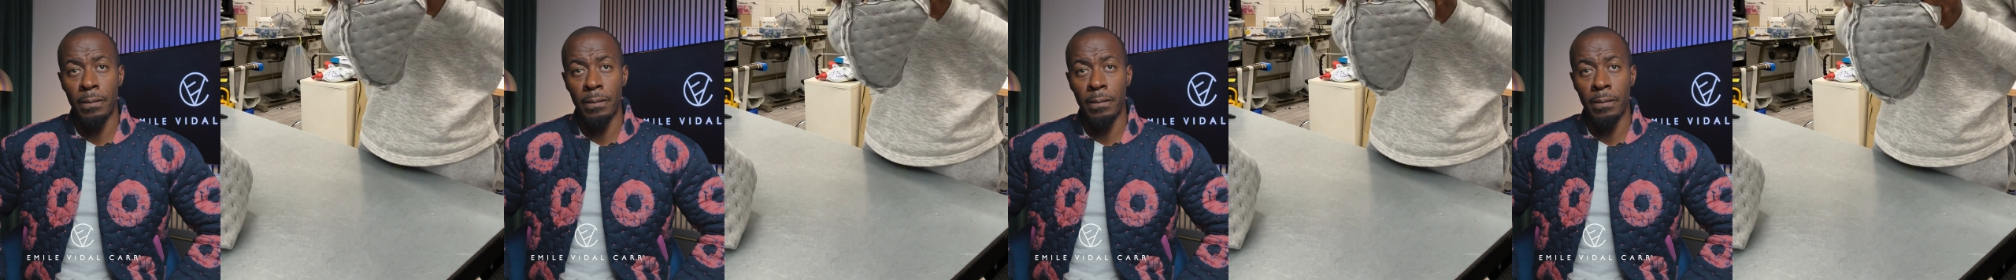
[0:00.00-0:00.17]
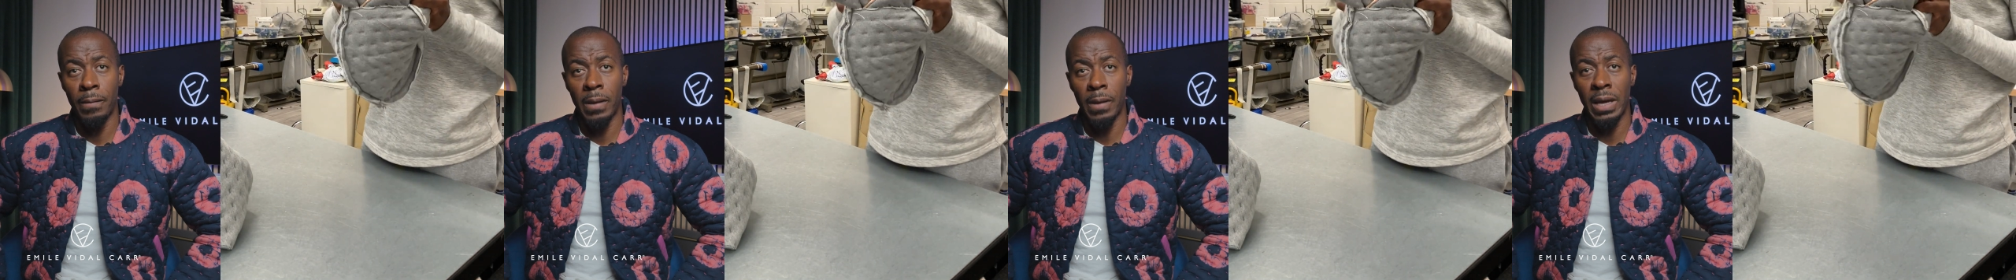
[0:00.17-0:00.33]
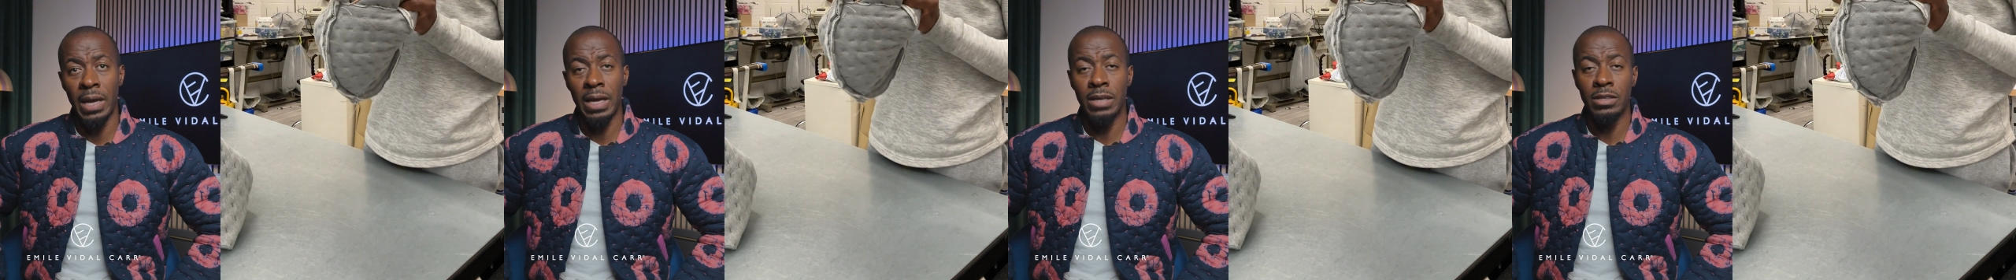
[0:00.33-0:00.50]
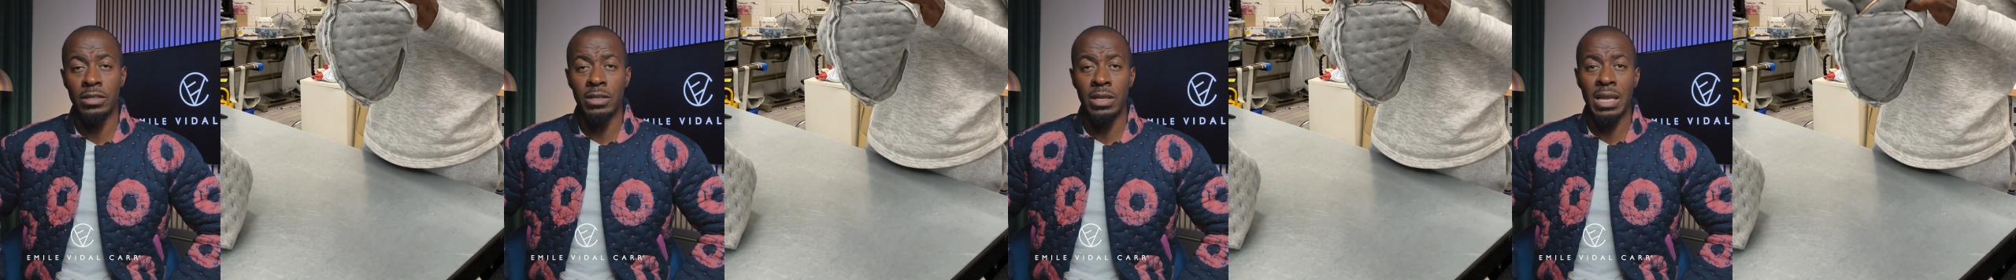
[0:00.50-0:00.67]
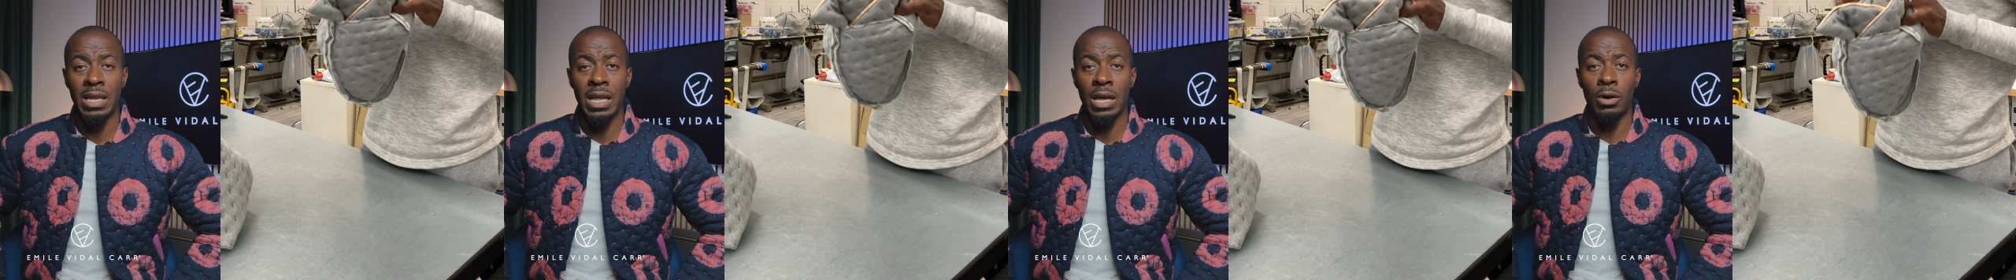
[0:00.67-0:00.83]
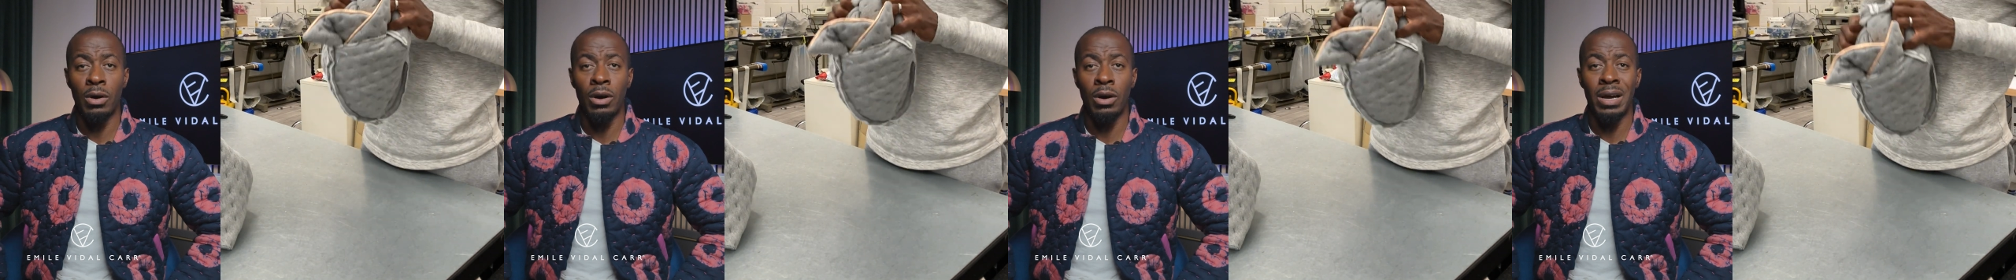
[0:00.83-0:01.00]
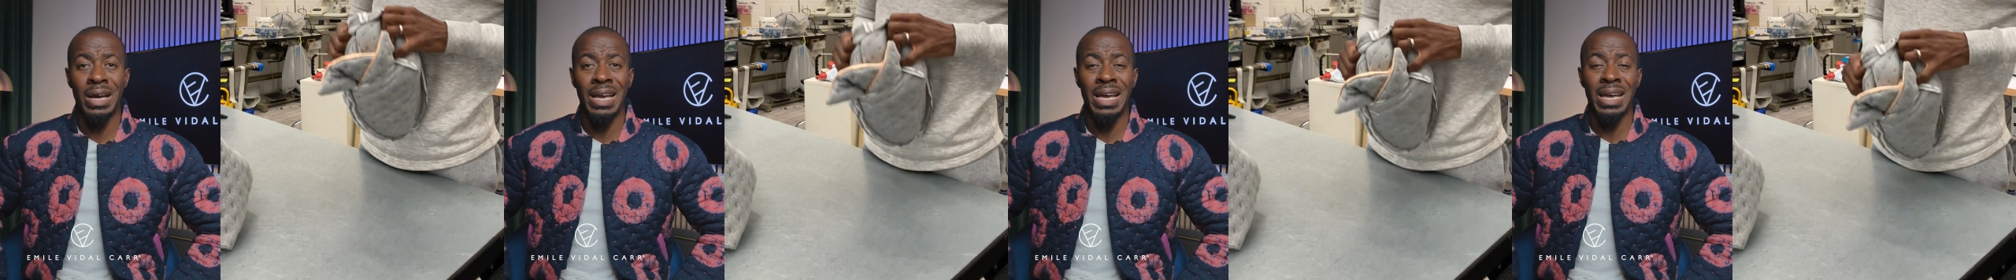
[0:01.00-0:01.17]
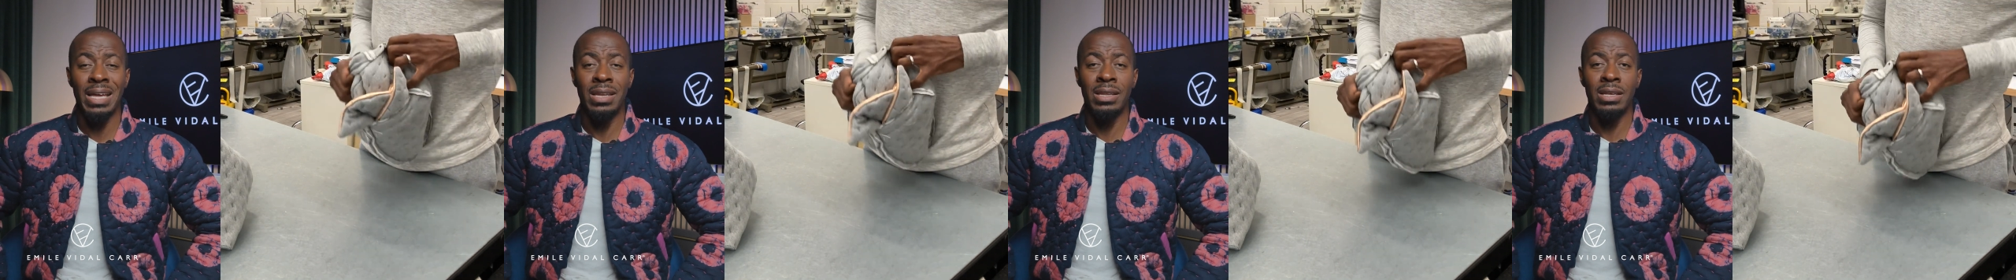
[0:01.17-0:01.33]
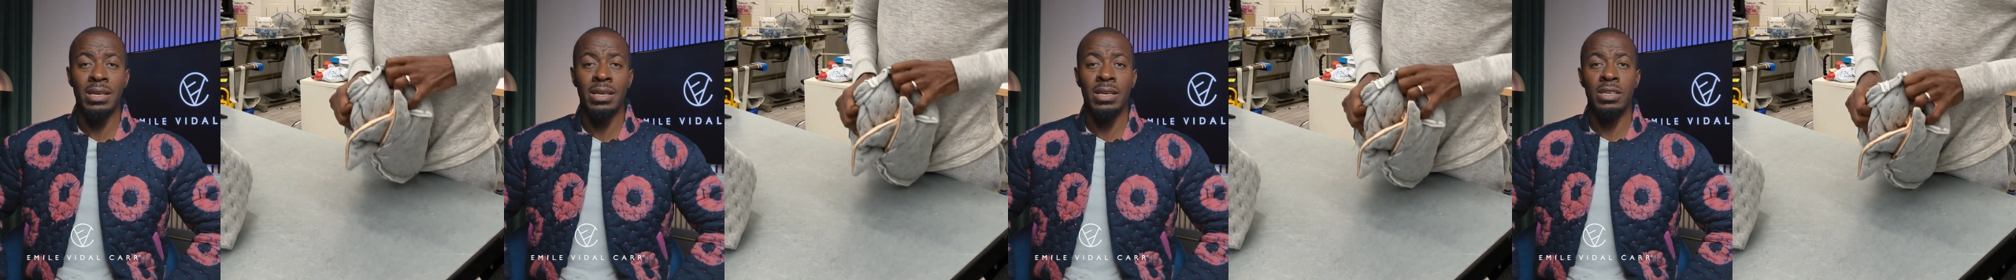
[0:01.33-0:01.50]
Okay, so now our
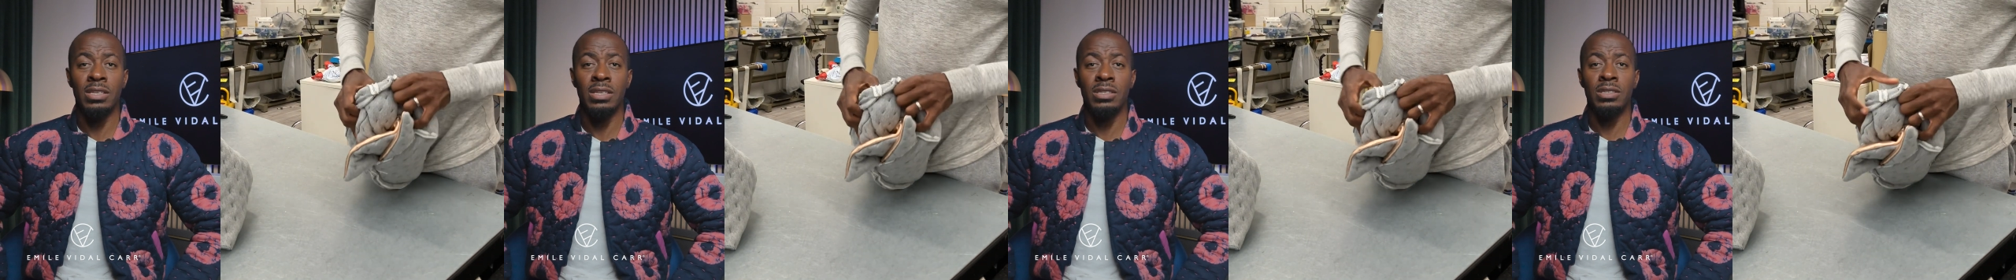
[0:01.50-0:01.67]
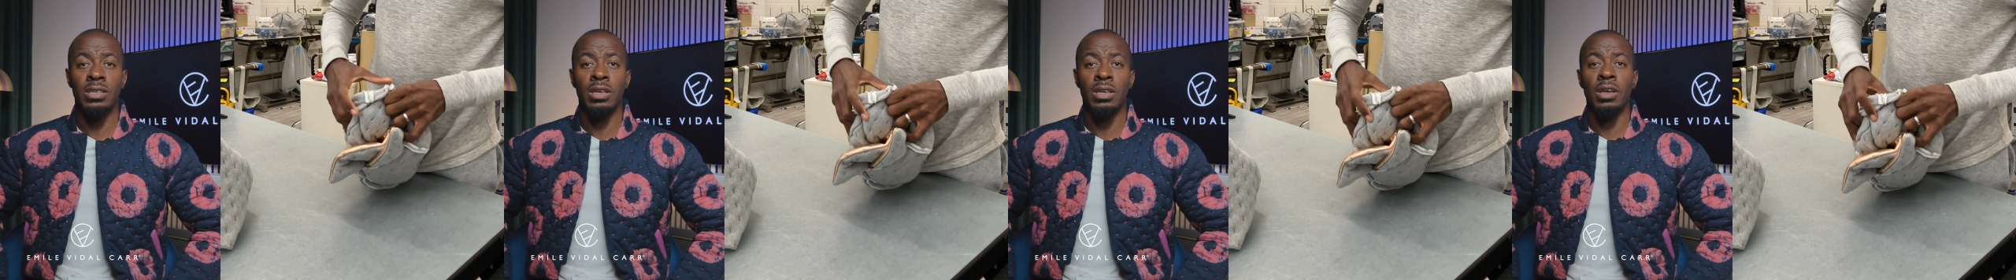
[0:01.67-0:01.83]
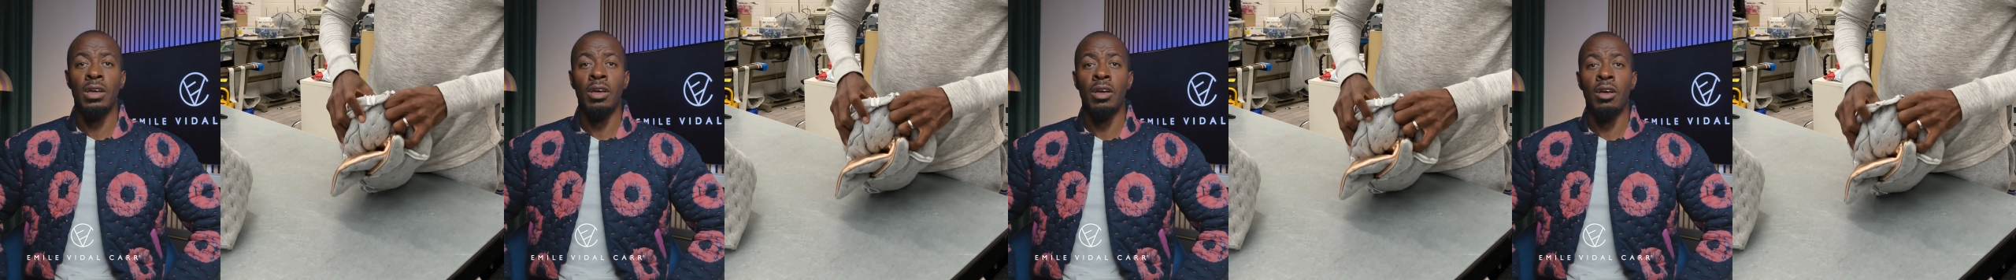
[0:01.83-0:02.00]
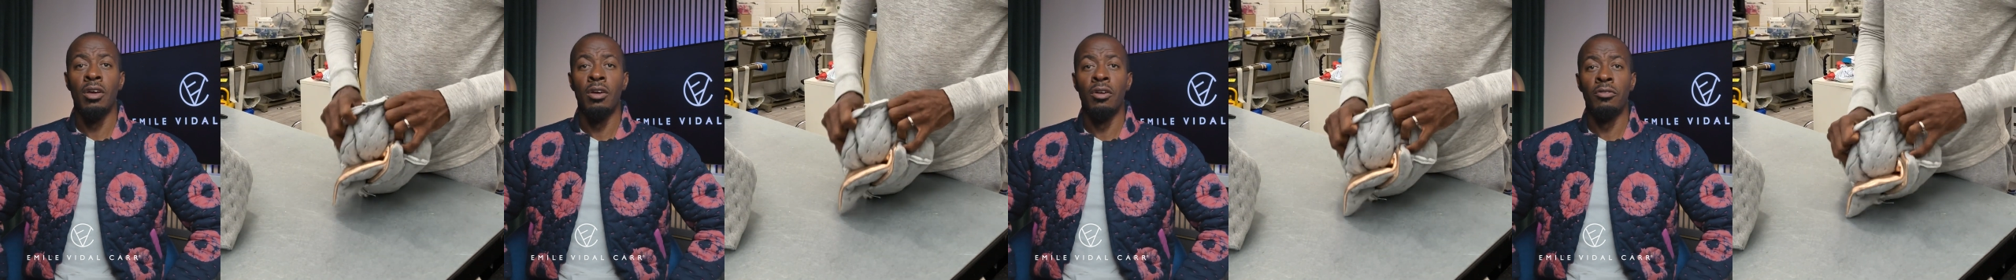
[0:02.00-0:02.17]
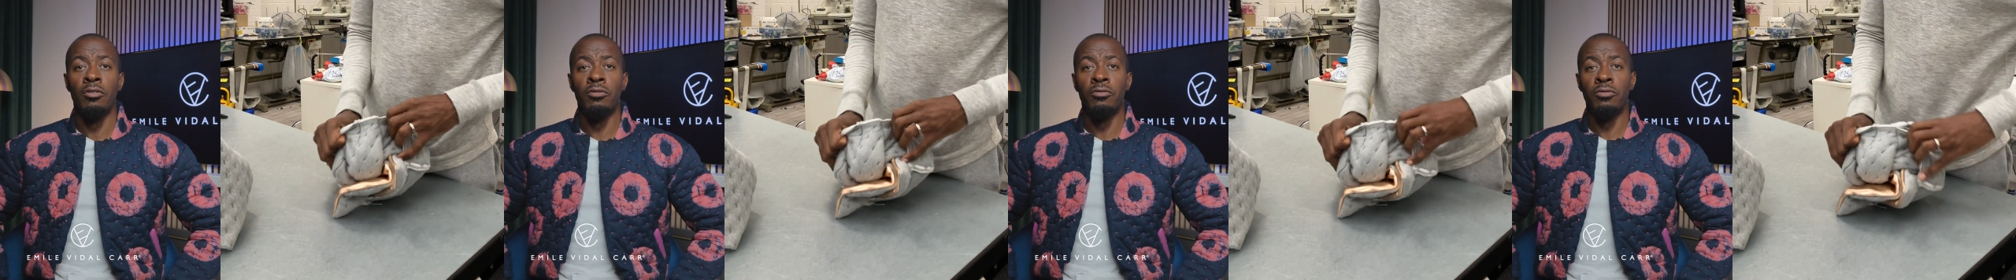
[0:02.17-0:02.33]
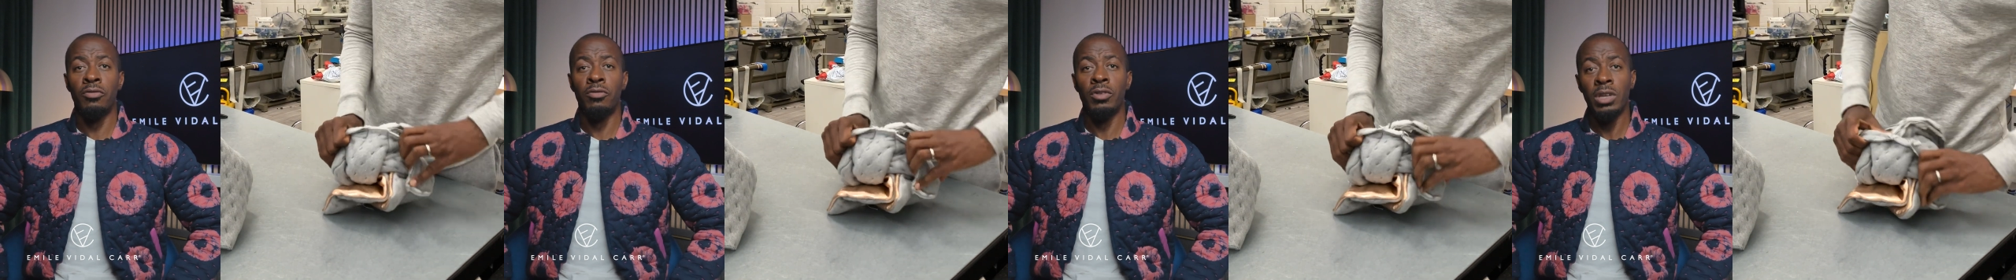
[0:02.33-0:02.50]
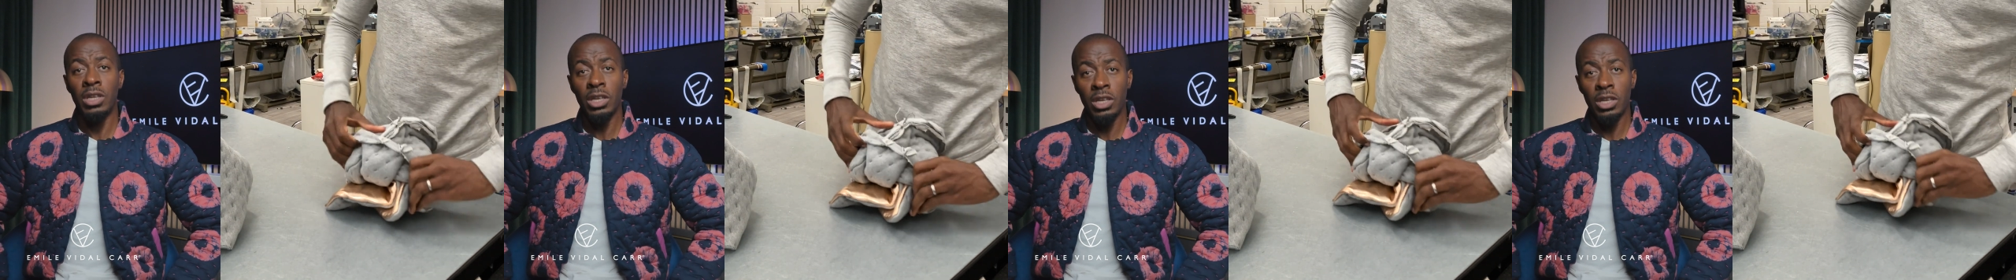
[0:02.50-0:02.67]
head is fully